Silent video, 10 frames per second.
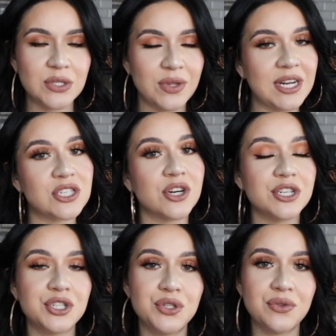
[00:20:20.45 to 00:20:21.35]
So then I
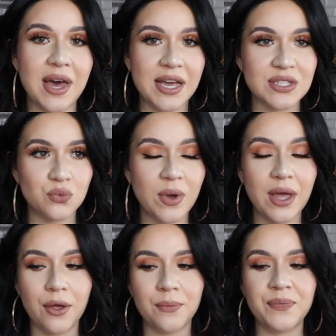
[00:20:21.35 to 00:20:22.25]
started to do that as
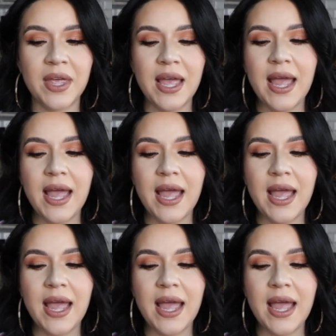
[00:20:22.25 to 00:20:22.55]
well.